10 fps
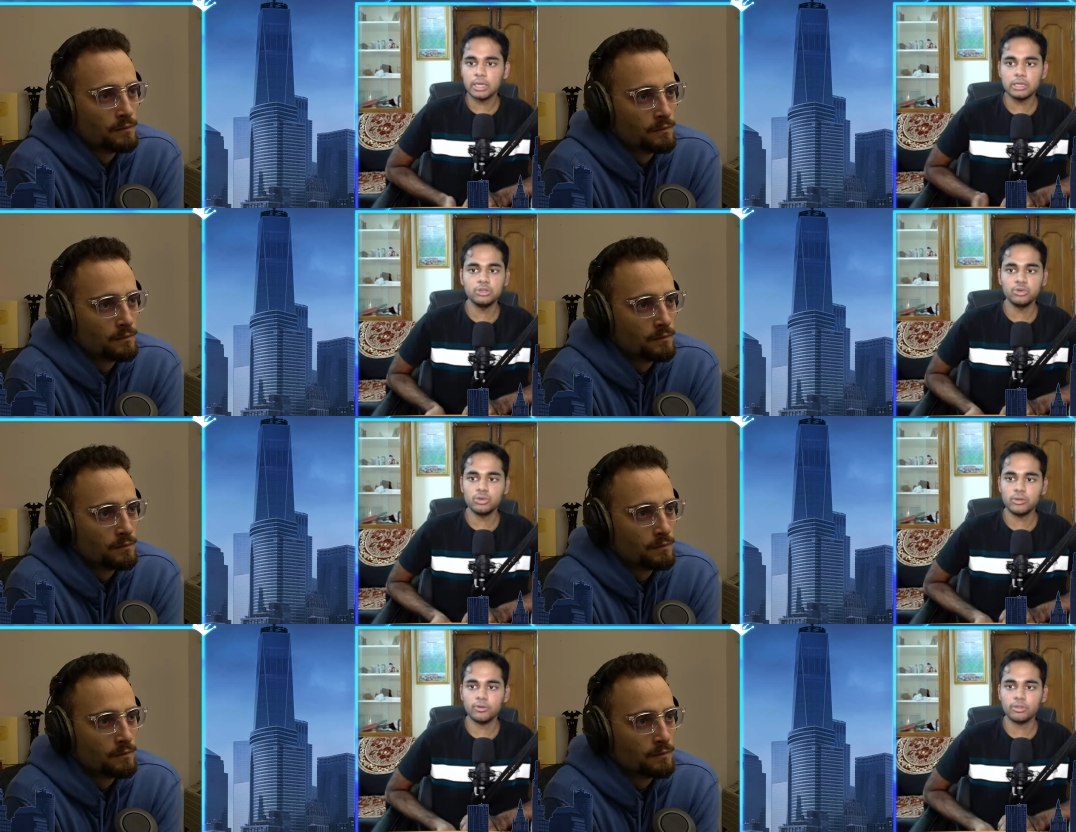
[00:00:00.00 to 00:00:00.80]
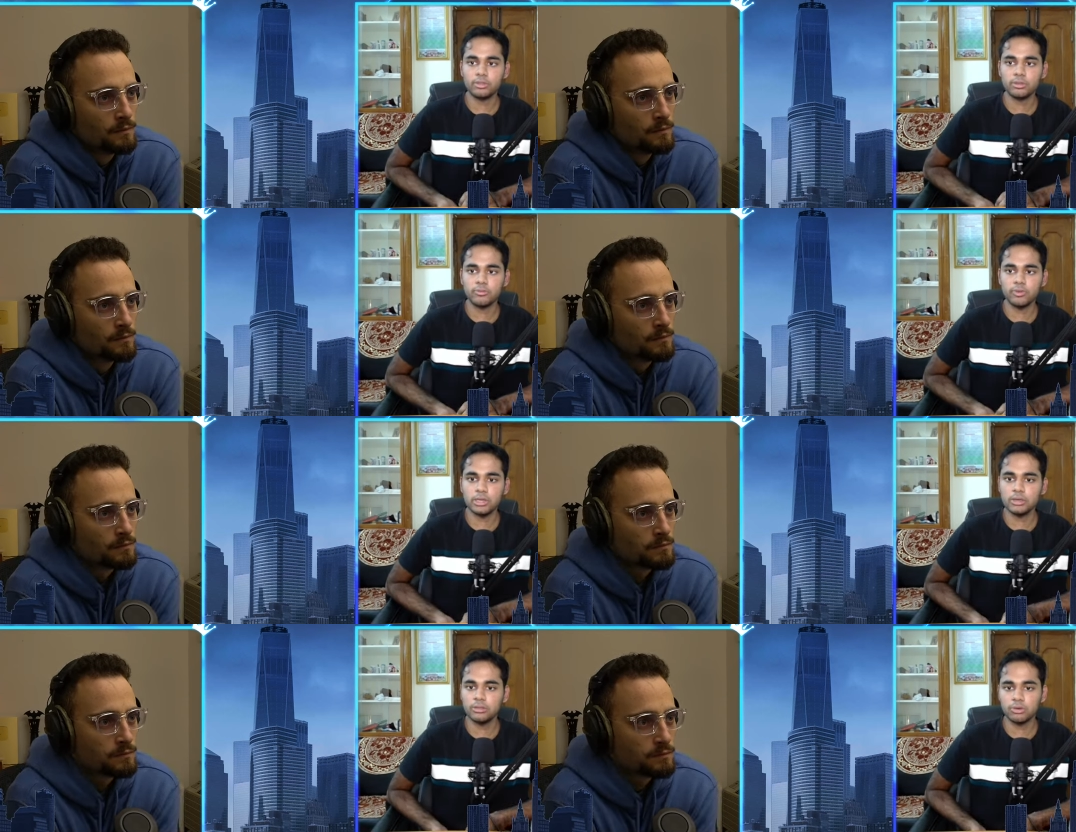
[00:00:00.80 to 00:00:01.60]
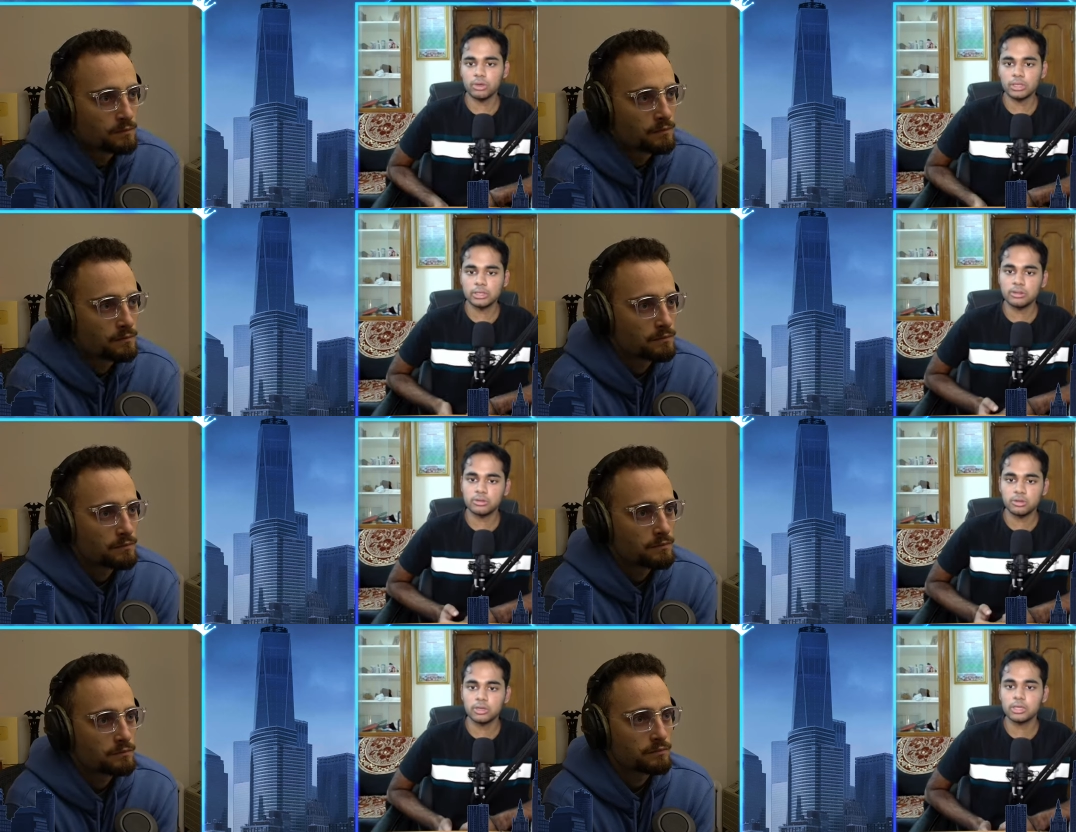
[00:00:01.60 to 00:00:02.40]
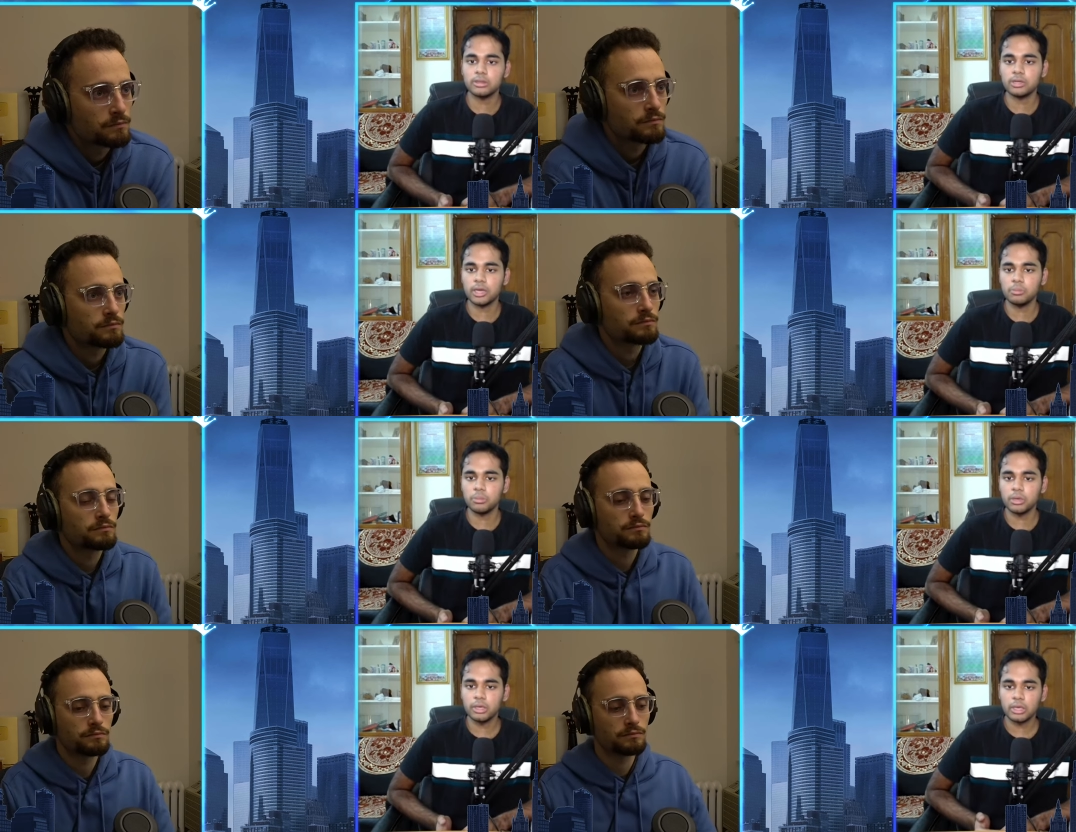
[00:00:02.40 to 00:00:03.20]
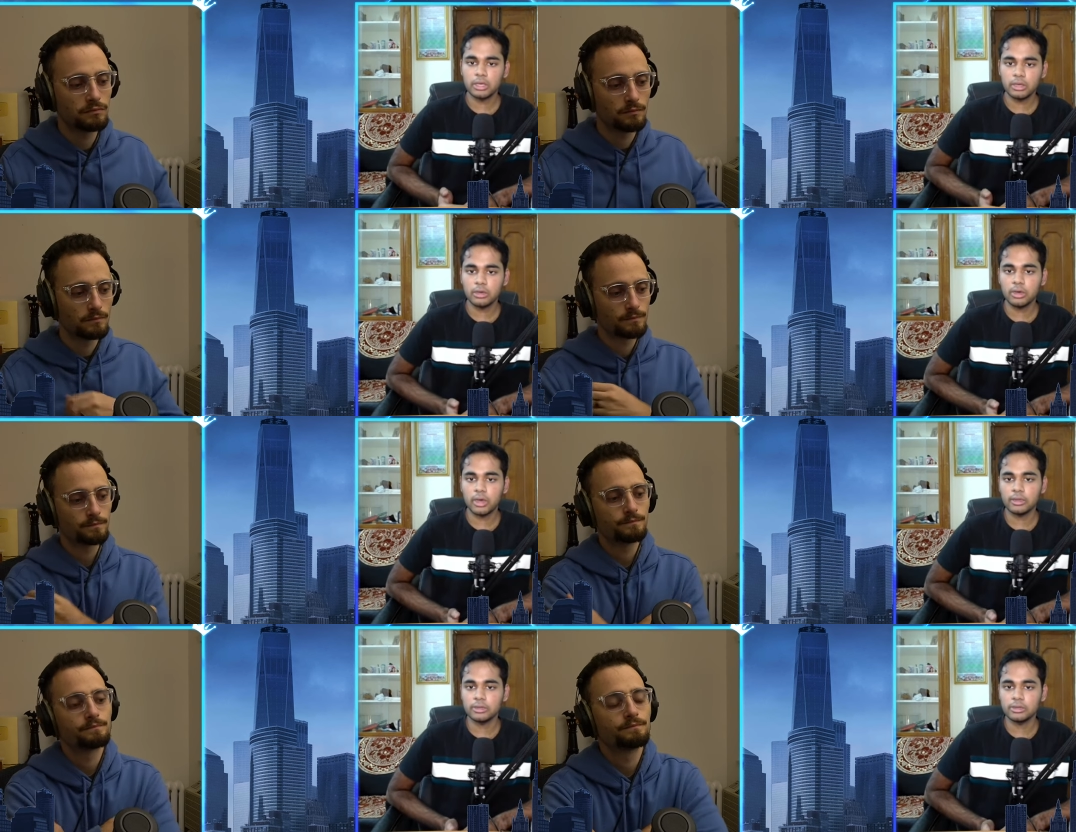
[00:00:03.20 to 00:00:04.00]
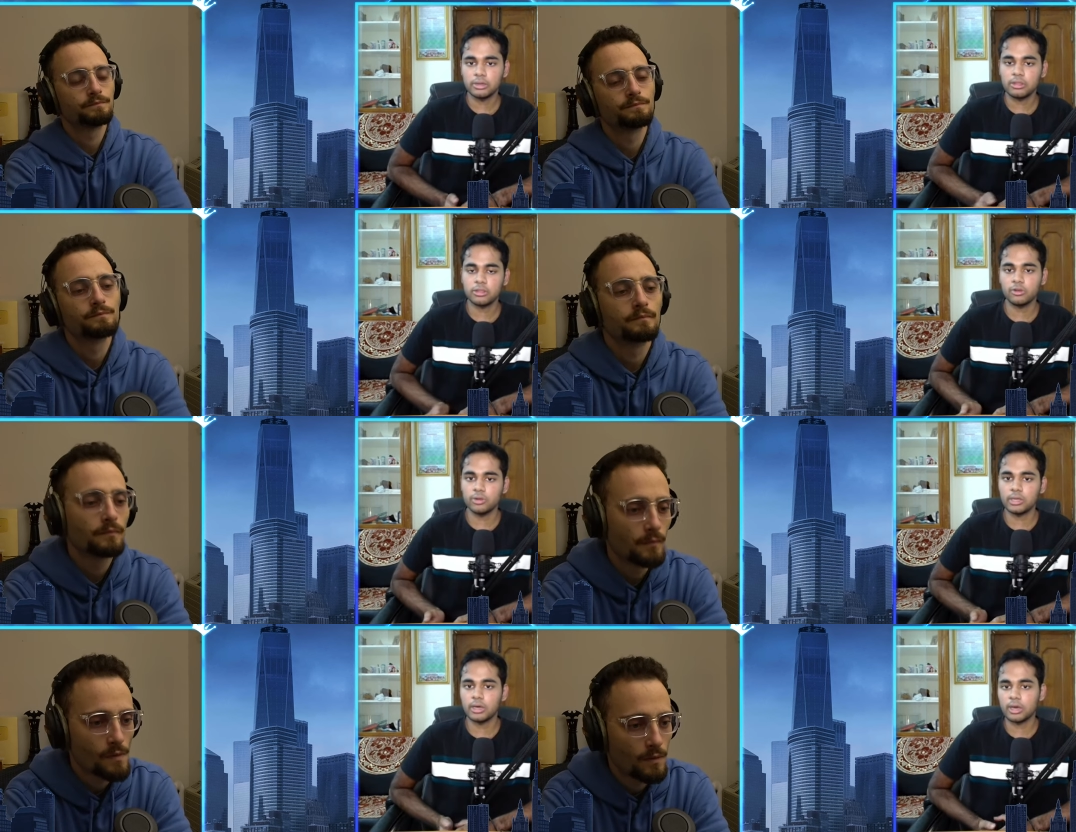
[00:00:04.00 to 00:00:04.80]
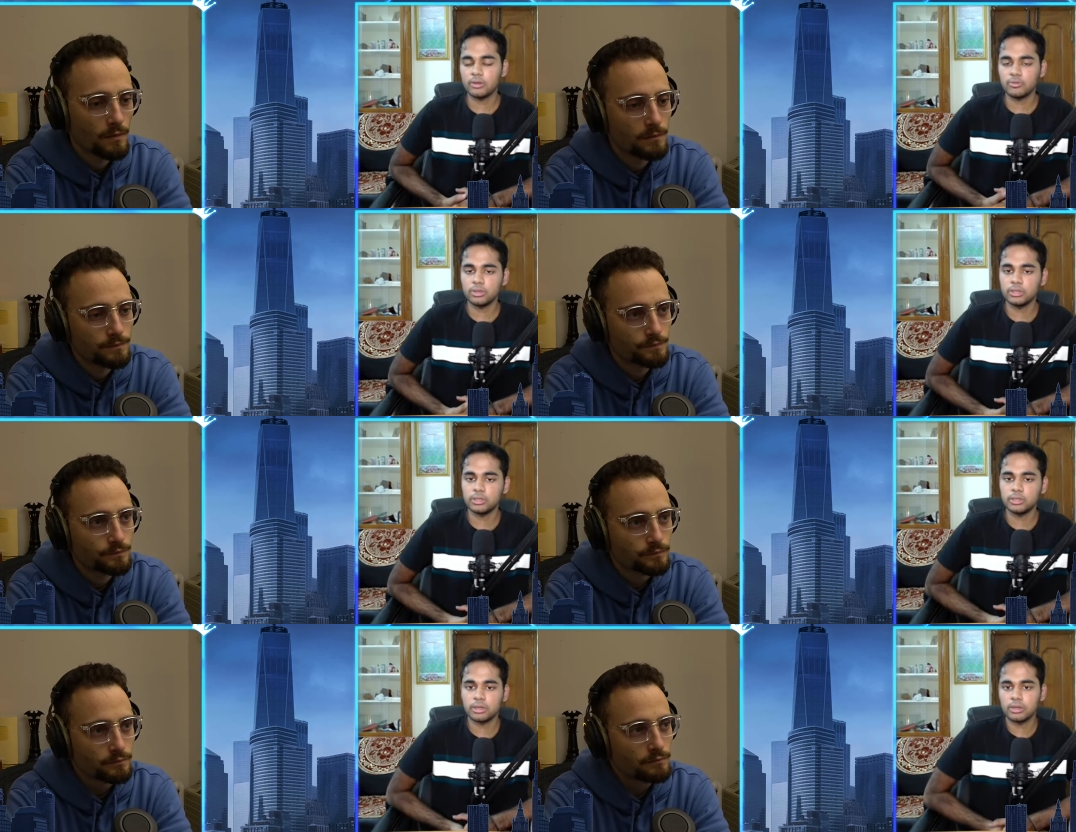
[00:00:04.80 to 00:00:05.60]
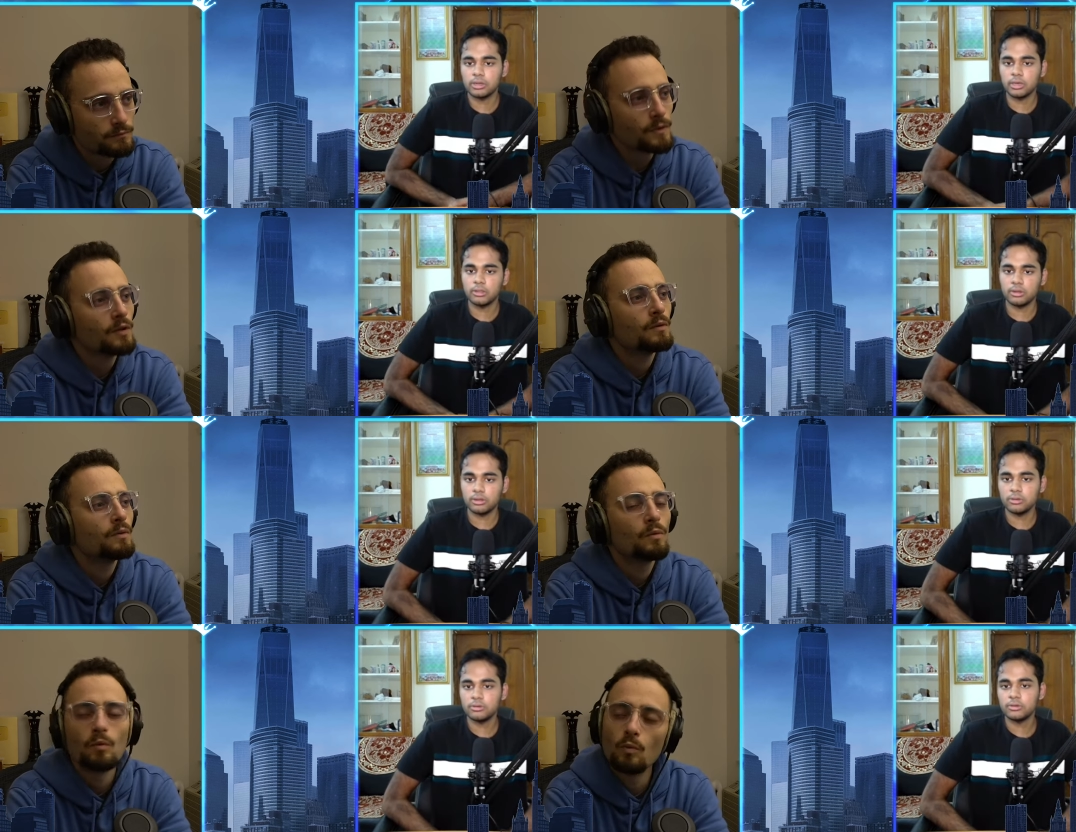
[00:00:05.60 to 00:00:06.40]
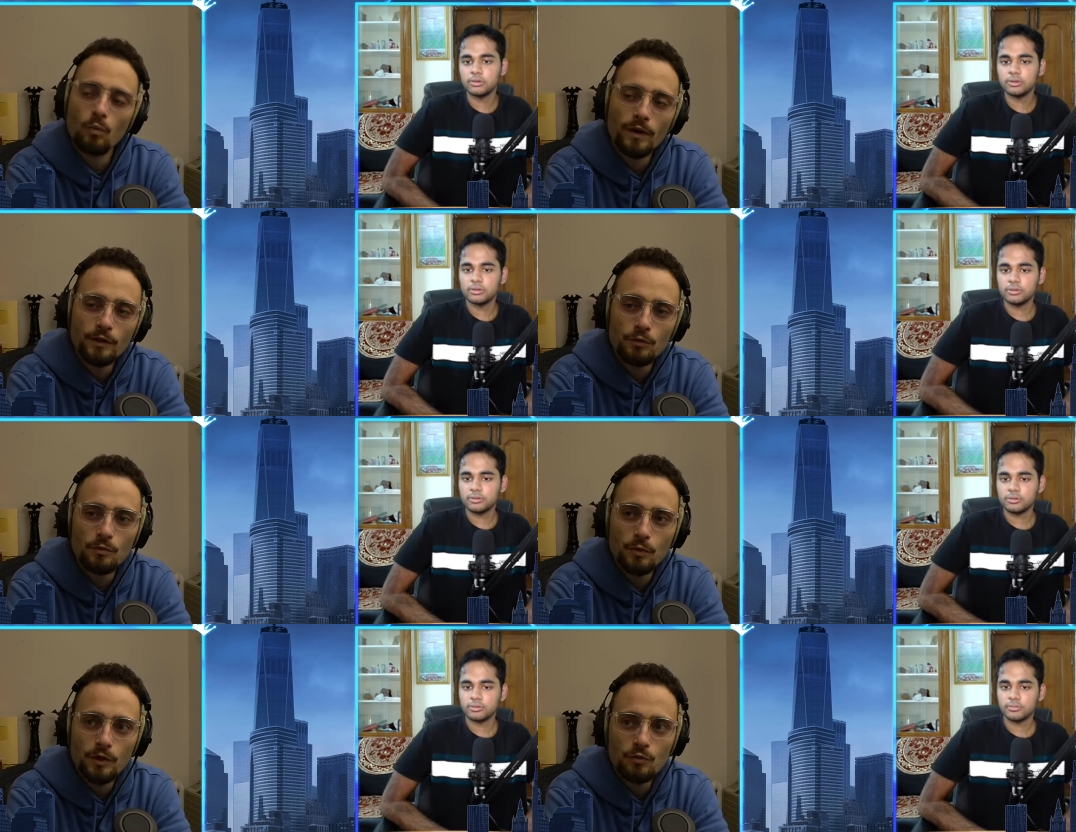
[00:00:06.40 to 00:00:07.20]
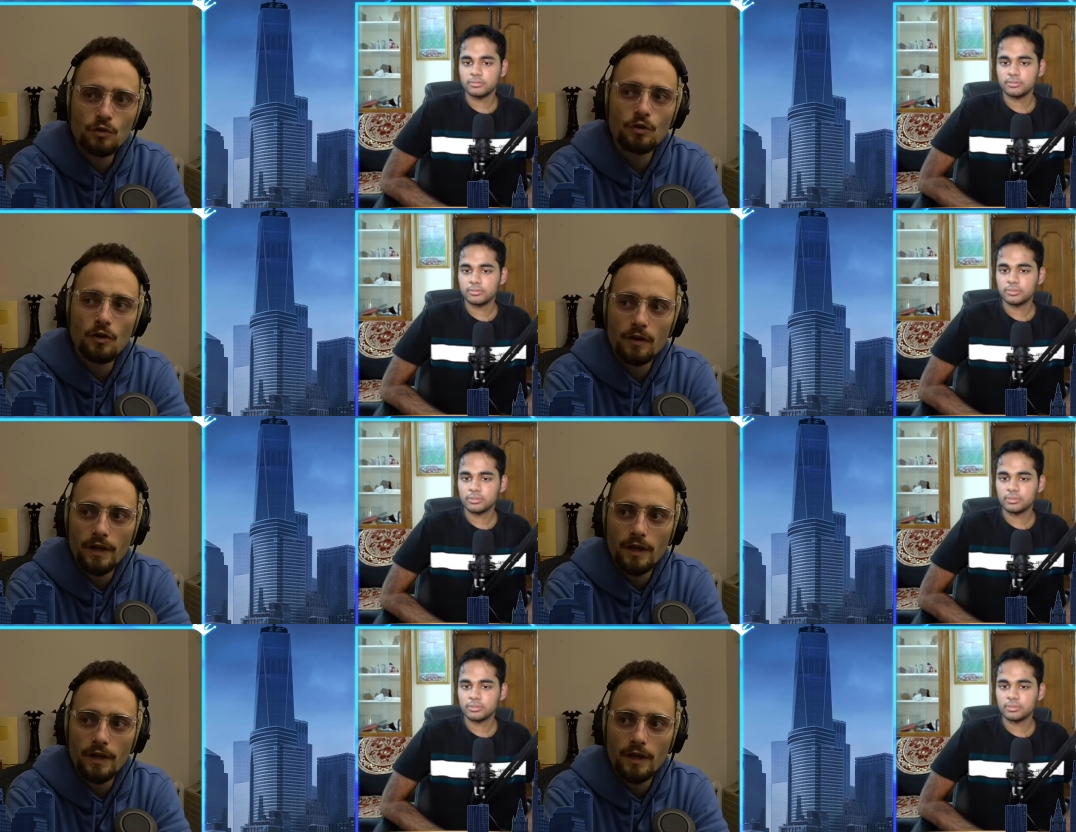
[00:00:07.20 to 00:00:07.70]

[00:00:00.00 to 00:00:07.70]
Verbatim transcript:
Speaker 1: he knew he was winning. So he just took his time and slowly converted it nicely
Speaker 2: when you when you took on